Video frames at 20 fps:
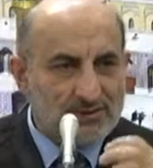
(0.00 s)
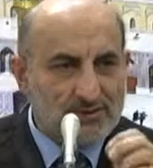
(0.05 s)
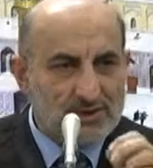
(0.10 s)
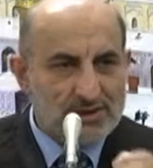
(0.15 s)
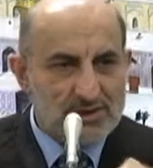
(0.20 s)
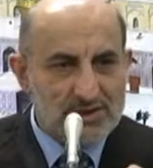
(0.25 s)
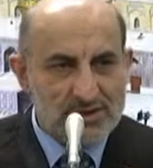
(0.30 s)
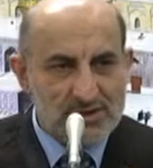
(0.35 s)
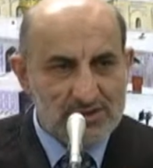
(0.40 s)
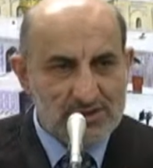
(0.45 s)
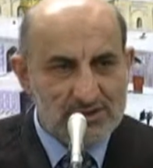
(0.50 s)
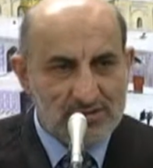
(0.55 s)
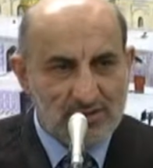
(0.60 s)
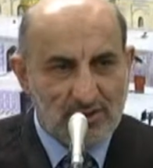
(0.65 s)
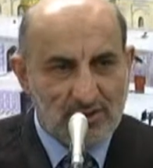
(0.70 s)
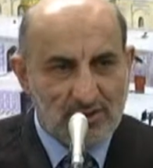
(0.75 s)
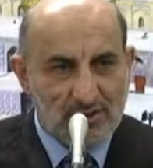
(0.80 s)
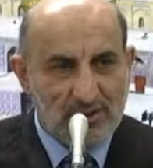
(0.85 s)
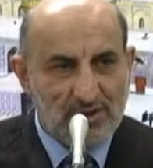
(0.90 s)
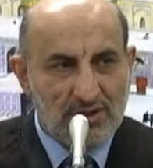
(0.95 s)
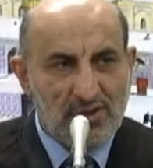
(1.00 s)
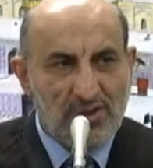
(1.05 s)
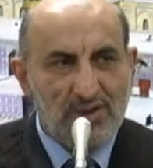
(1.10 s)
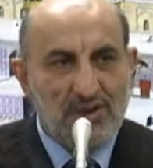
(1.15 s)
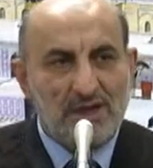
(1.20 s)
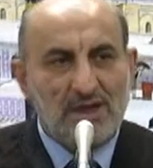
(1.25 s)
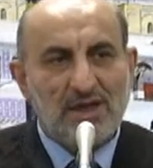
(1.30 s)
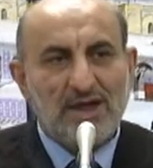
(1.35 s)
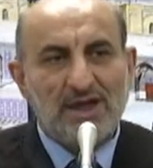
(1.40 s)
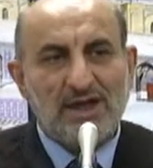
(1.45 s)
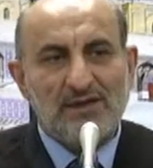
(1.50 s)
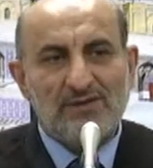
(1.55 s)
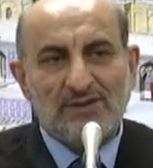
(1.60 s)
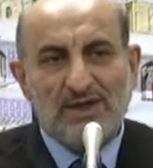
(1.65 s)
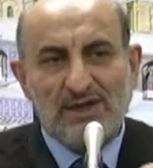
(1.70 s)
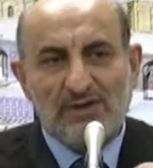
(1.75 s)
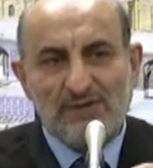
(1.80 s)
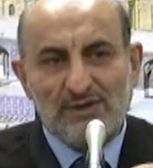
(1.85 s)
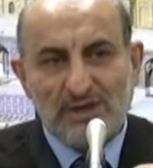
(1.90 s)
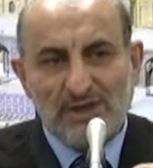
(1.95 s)
if it is a small,
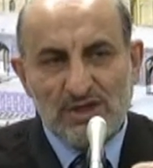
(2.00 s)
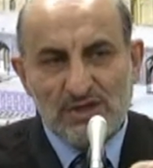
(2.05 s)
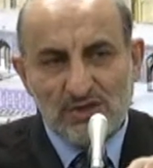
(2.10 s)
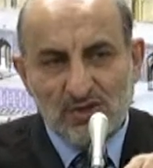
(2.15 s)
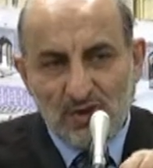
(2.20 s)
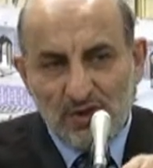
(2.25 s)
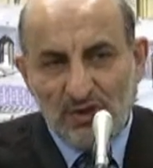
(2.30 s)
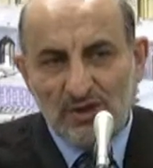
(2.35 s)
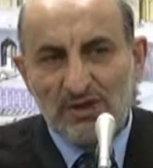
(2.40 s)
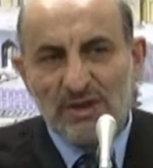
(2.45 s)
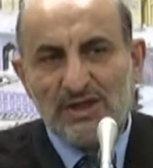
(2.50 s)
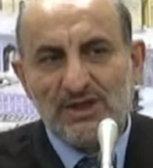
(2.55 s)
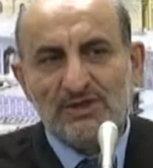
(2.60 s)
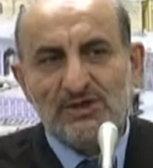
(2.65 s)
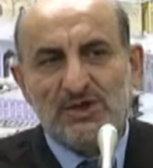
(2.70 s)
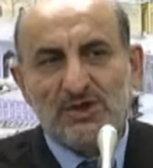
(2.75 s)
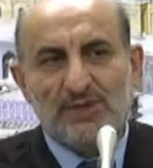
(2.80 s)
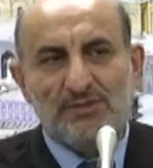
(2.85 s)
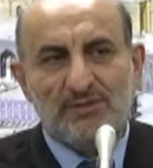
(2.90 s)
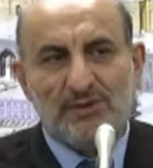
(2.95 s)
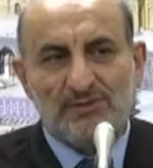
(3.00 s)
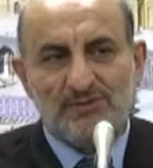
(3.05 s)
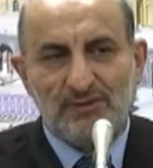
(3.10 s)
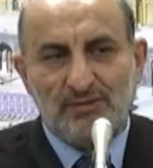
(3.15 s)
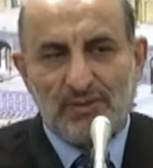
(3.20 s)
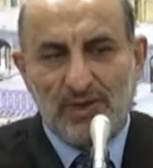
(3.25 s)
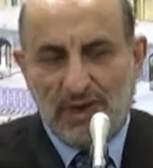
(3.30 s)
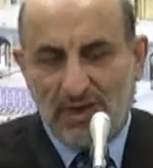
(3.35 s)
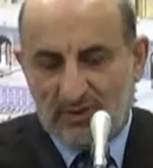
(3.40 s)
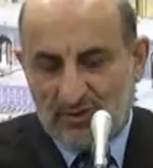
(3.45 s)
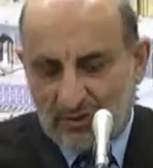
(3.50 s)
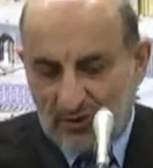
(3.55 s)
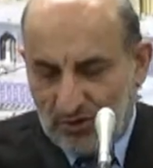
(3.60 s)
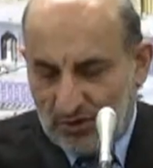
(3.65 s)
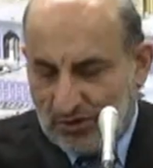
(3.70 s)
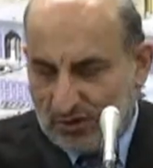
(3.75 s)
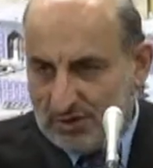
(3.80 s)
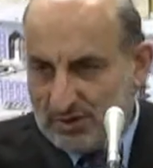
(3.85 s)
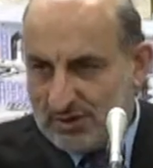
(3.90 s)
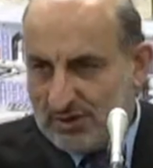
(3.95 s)
even if it is on the drop of blood,
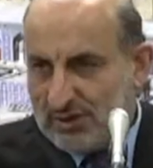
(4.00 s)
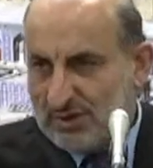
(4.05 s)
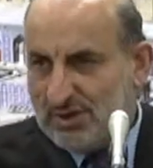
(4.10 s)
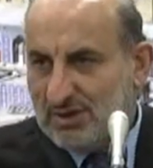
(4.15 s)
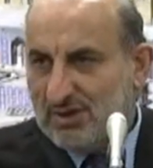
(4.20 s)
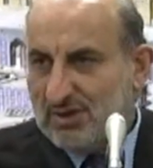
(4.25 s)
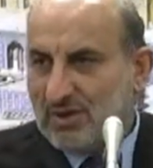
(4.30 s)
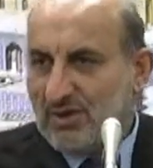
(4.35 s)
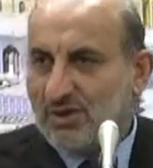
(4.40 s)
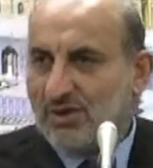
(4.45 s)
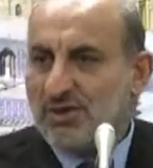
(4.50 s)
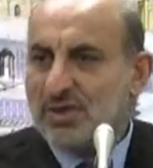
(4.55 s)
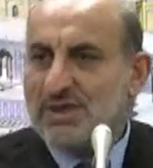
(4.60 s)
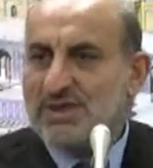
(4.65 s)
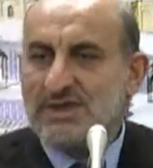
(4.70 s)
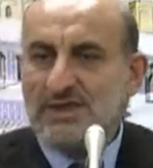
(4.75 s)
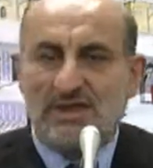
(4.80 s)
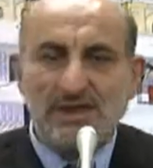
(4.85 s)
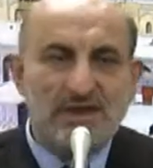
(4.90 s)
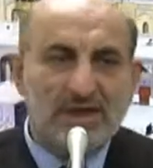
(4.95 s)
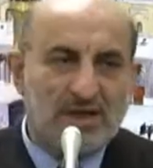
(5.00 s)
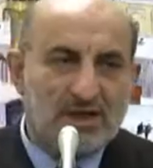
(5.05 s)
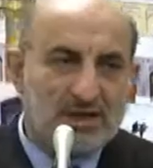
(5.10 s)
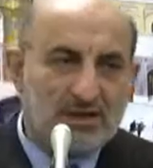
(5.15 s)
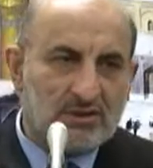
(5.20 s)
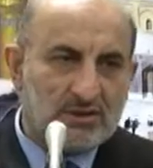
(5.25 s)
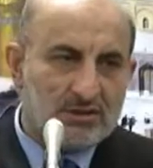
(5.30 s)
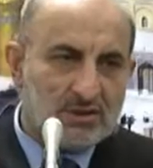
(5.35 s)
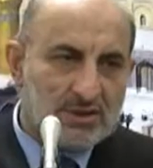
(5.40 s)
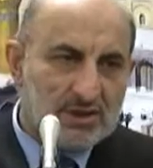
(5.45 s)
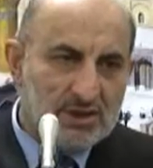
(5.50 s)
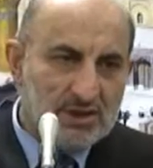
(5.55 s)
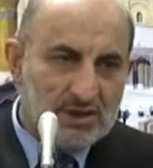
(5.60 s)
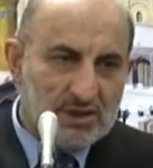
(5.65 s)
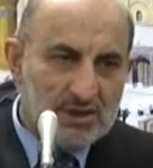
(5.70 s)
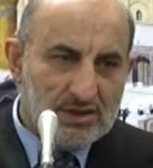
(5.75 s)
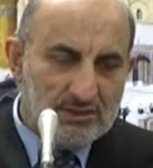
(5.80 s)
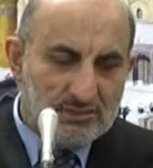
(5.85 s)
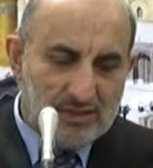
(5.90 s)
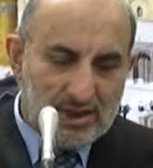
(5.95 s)
not on the skin around,
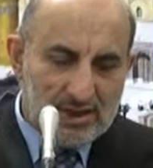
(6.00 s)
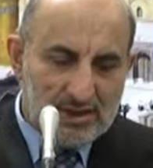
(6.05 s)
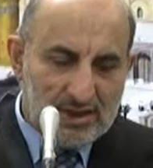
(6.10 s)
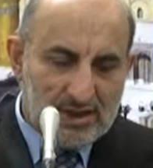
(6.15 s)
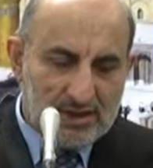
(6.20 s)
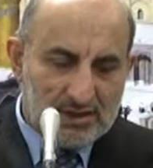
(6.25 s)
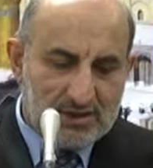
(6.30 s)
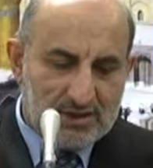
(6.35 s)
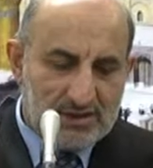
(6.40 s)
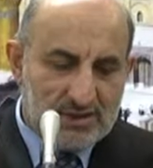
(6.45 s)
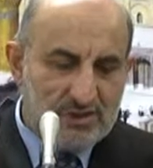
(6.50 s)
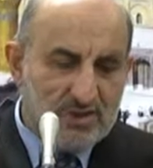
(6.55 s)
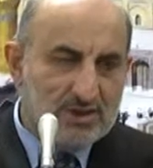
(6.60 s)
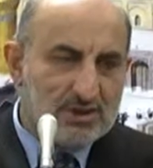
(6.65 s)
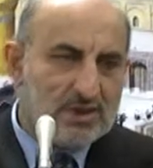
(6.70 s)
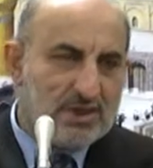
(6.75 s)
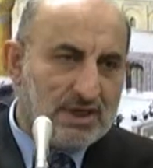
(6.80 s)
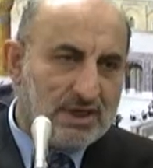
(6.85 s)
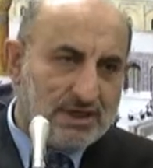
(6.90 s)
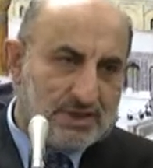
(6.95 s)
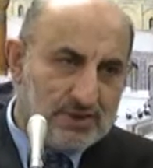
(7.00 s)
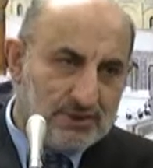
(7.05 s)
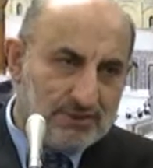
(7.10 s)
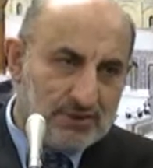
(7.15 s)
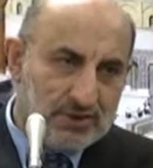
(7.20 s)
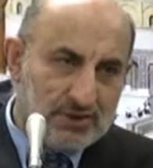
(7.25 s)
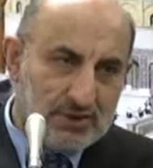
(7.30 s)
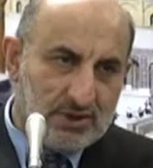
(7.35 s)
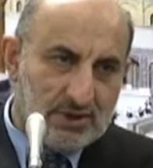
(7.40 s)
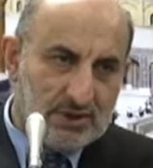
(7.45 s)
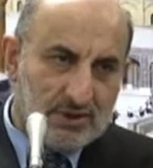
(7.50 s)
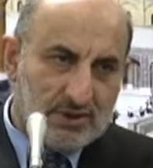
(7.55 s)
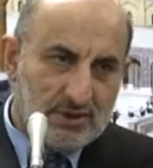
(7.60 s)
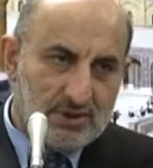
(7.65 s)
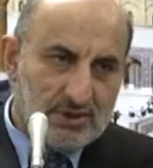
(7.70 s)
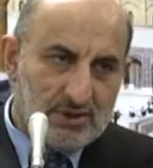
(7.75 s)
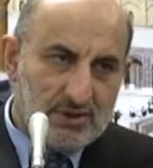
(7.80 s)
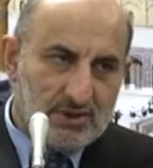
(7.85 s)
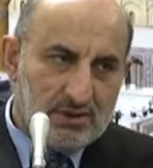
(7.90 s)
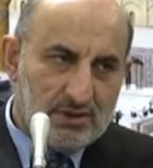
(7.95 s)
but that is not exceptional.
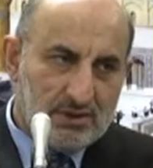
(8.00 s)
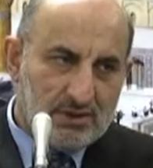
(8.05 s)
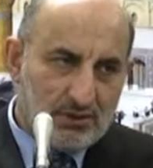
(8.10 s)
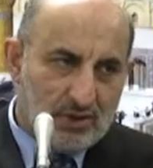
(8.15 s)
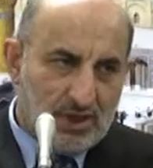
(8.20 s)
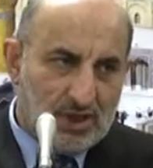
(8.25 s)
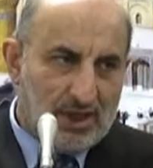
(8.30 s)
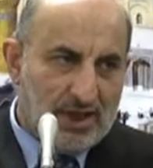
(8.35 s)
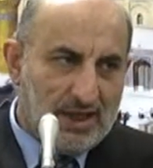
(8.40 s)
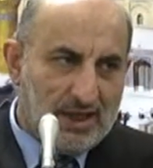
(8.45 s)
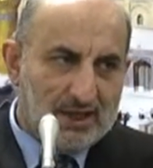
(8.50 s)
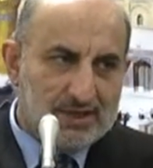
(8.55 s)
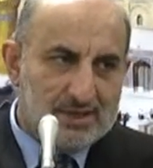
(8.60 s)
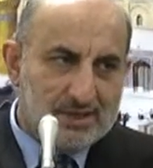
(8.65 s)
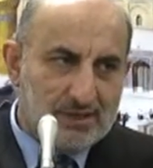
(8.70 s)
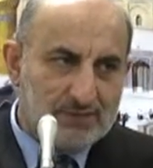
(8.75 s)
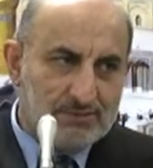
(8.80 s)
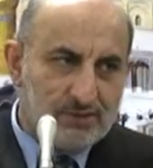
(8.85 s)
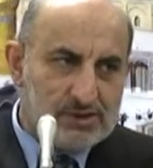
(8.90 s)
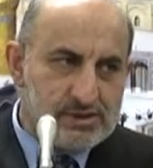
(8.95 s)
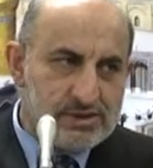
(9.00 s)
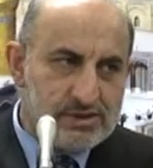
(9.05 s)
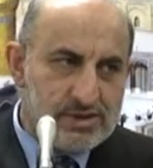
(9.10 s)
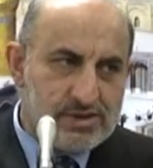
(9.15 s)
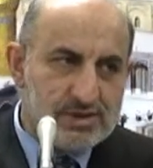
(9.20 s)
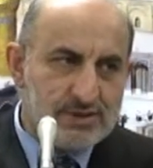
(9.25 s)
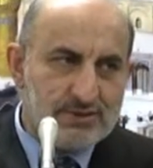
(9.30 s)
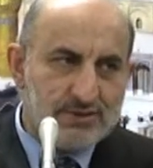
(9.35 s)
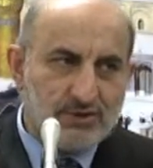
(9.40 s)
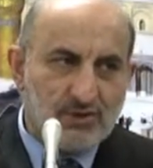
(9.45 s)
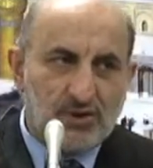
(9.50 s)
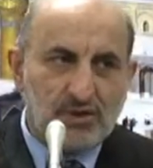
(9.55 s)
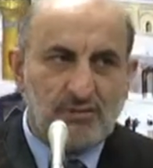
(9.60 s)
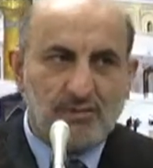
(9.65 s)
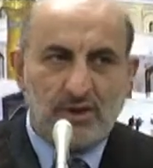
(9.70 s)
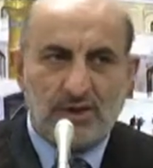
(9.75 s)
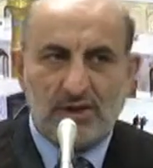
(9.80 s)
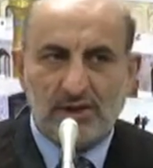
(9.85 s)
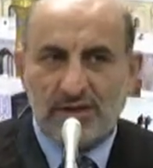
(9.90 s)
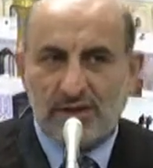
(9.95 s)
The only exception is for
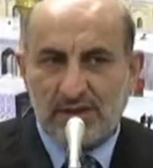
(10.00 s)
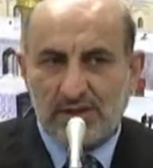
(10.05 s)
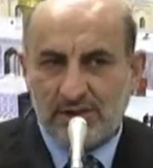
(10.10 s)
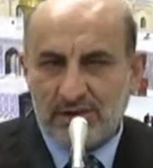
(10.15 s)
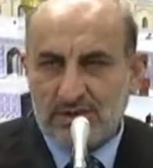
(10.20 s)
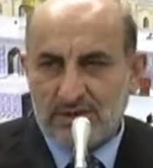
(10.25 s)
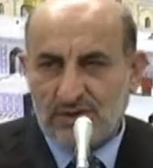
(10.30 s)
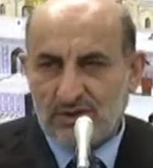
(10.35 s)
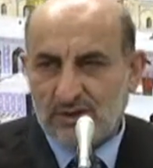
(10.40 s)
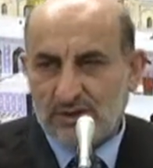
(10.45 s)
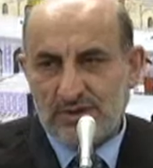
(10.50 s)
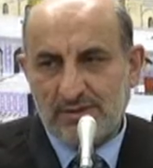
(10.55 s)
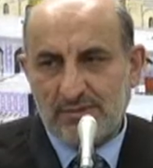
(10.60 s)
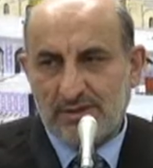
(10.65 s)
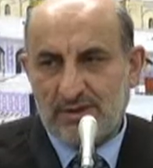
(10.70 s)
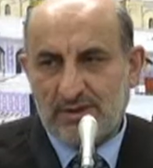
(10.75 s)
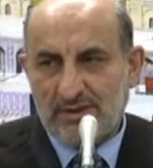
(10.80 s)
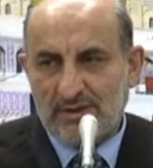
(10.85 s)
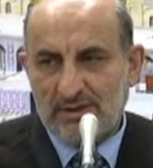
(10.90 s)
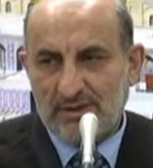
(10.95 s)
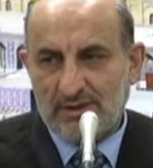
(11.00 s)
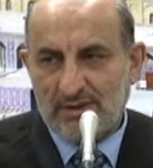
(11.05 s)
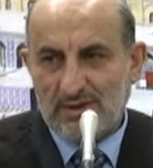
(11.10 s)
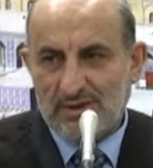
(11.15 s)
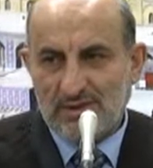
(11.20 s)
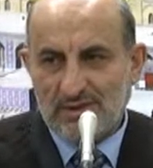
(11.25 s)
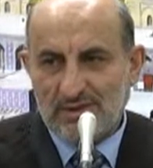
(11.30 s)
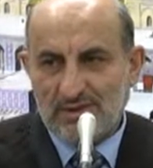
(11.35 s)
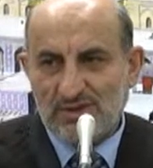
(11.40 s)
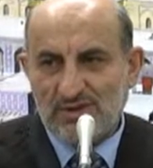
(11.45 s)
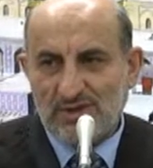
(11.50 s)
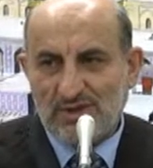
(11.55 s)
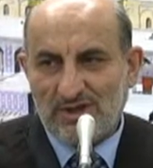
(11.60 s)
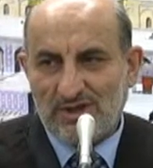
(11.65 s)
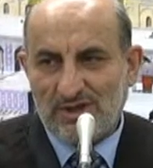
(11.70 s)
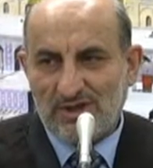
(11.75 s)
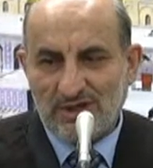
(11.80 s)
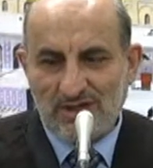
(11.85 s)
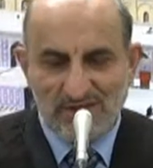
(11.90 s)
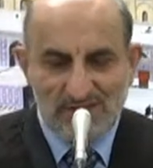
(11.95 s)
blood, and this is not blood,
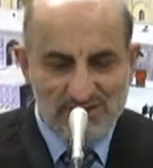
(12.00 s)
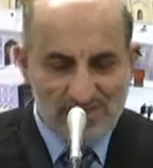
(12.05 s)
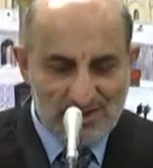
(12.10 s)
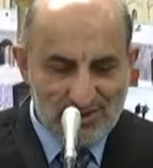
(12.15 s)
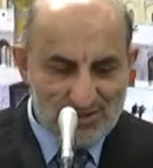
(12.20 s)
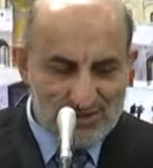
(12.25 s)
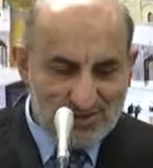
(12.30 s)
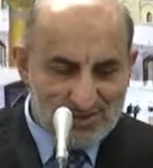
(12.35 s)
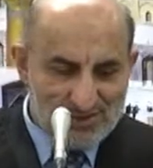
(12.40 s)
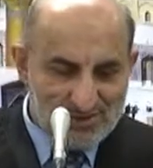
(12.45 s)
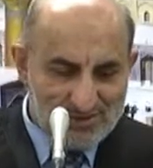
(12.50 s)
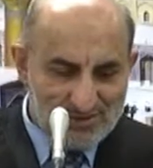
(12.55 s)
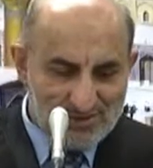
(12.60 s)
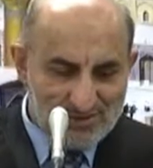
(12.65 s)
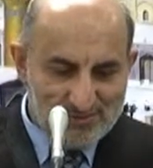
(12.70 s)
naturally is najis.